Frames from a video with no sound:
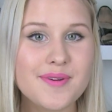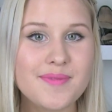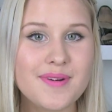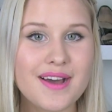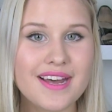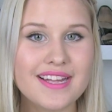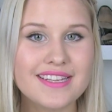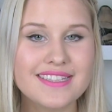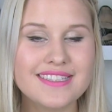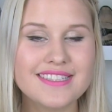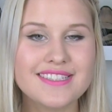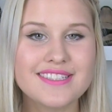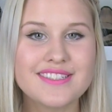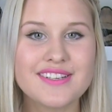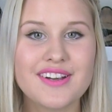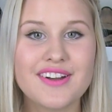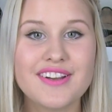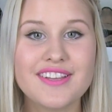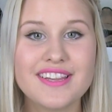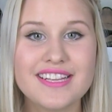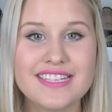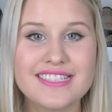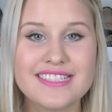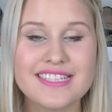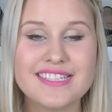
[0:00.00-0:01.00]
everyone, so
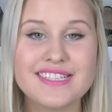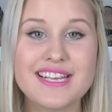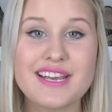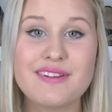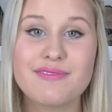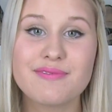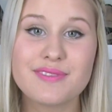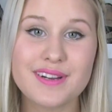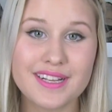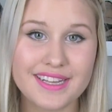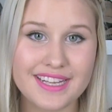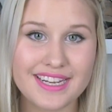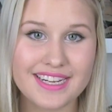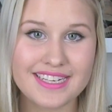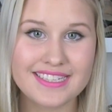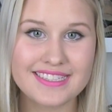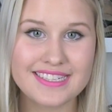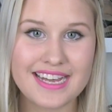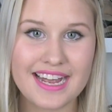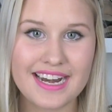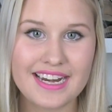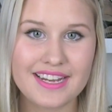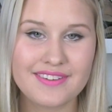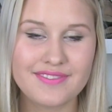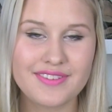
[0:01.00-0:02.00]
this is a really
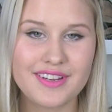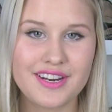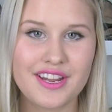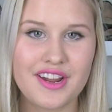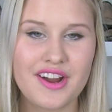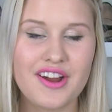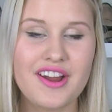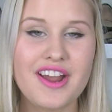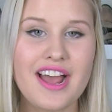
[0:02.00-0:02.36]
exciting video.